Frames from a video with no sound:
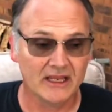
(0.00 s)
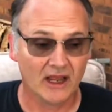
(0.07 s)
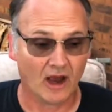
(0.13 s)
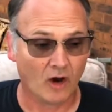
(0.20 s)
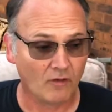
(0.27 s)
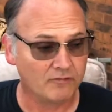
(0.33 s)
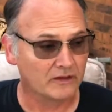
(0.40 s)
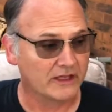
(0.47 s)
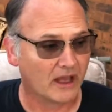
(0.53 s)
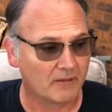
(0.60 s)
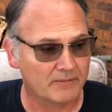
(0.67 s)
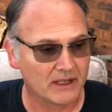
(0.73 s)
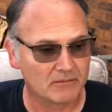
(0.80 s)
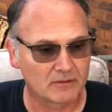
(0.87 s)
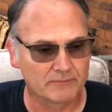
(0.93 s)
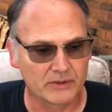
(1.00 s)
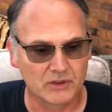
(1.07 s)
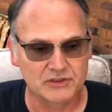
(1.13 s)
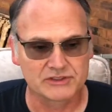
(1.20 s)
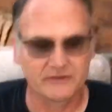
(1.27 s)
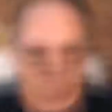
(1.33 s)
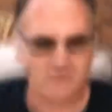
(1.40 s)
Hopefully I'll be able to
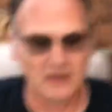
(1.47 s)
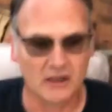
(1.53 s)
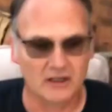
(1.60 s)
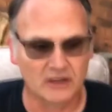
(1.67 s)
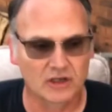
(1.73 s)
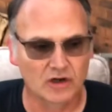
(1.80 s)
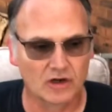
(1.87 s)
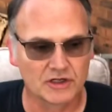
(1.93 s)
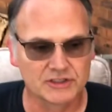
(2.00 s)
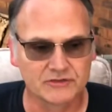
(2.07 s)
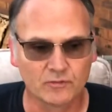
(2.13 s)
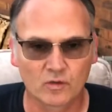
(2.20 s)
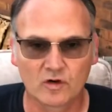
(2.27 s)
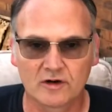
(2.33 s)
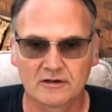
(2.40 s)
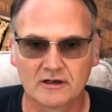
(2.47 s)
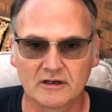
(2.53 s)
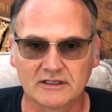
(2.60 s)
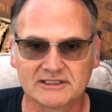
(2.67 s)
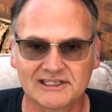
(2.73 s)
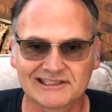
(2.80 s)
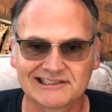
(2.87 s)
post an encouraging word
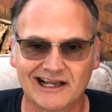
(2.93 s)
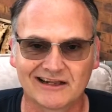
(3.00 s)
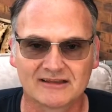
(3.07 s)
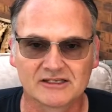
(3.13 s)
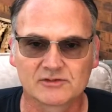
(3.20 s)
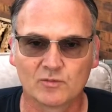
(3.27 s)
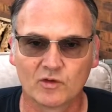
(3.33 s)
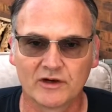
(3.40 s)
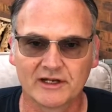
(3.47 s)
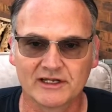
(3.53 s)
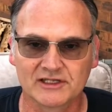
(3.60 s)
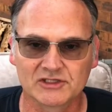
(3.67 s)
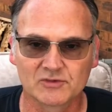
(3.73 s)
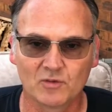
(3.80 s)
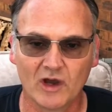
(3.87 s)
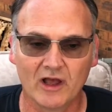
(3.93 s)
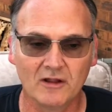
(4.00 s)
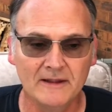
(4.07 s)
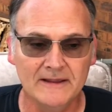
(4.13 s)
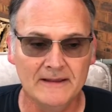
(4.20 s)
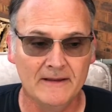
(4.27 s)
on TikTok this morning as well,